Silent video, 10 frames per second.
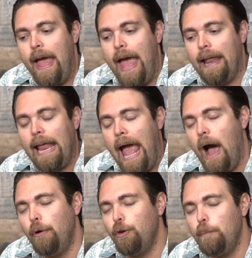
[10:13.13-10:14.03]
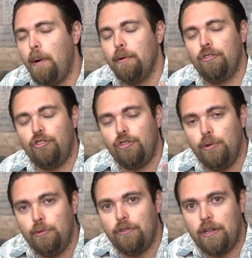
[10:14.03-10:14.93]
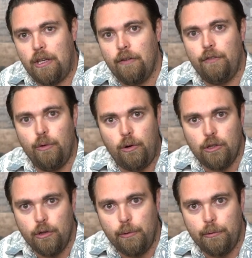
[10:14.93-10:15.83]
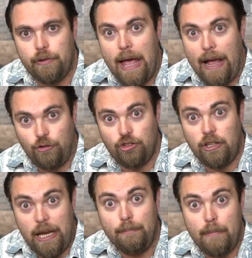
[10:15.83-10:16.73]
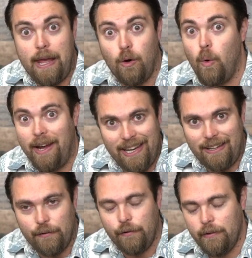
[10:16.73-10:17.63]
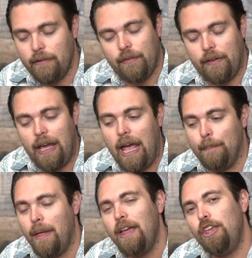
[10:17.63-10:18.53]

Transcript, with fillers: And how your opponents choose to give you clues actually can make quite a difference in the game.